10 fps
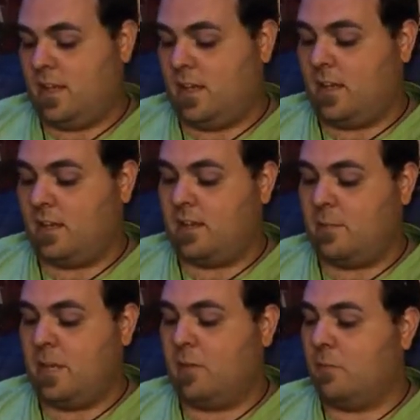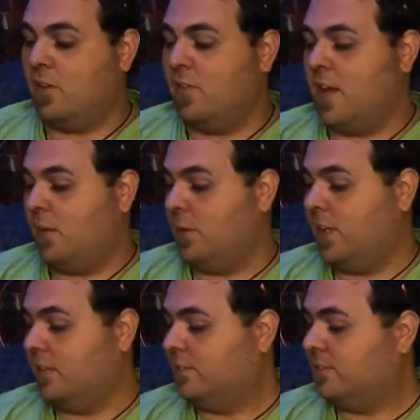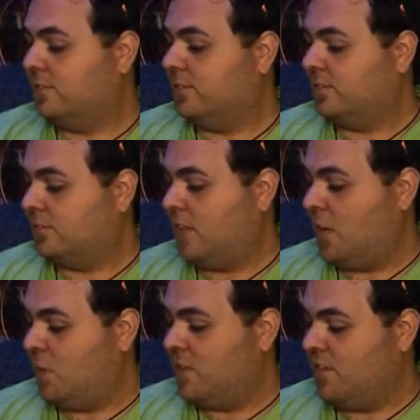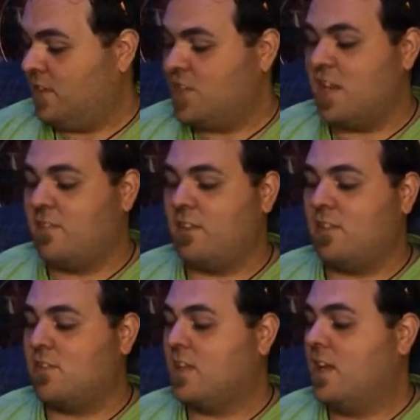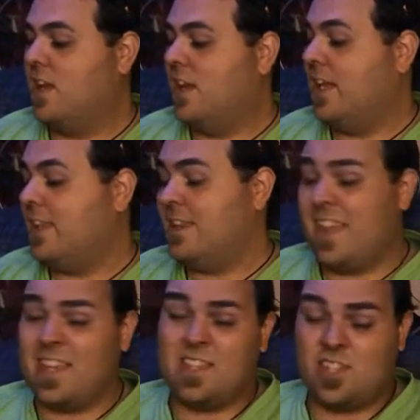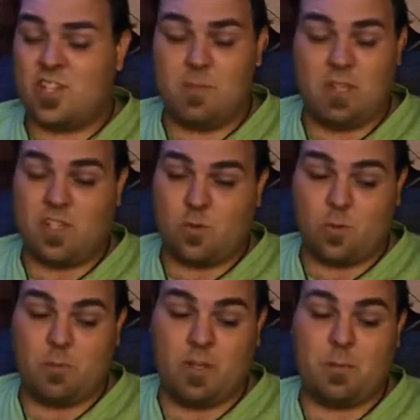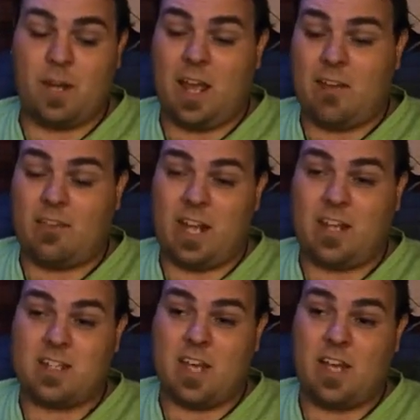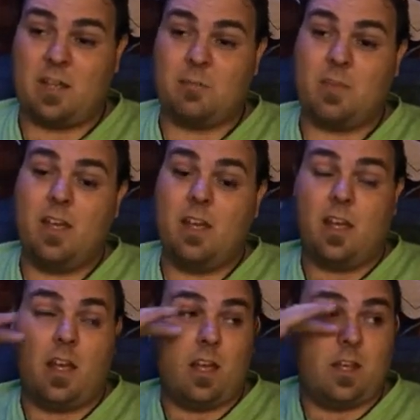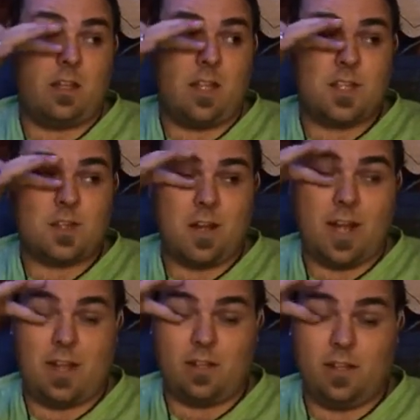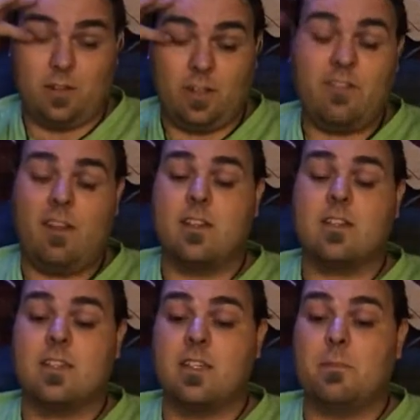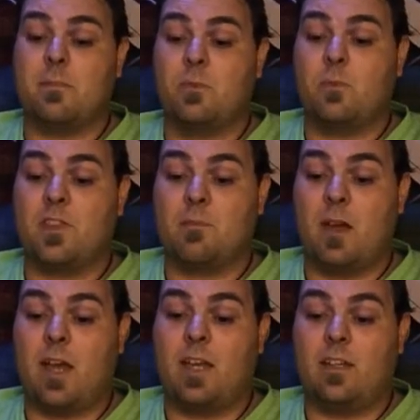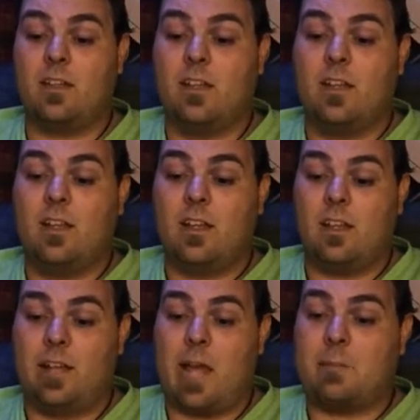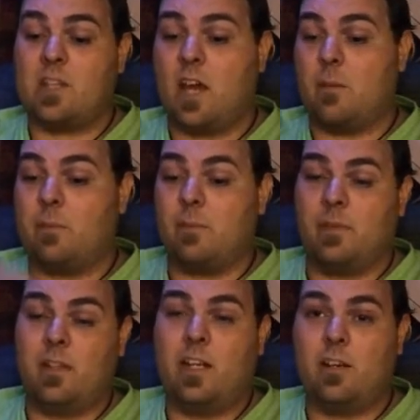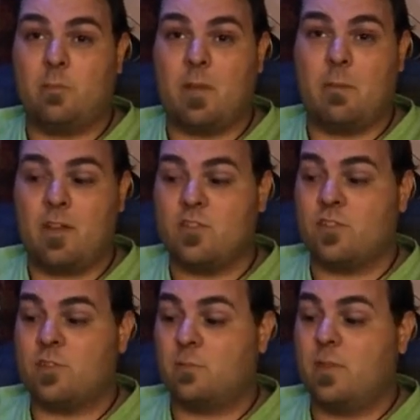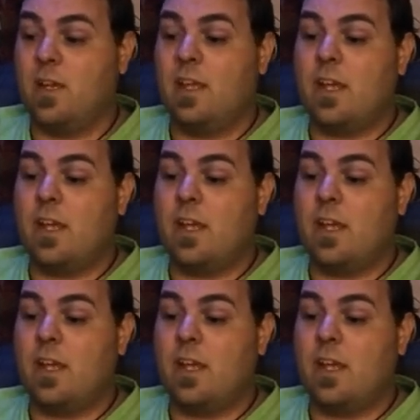The Pagan Book of Halloween. I want to finish that first. That should be a short book, but I haven't had time. Yesterday I literally fell asleep with my laptop here in my bedroom,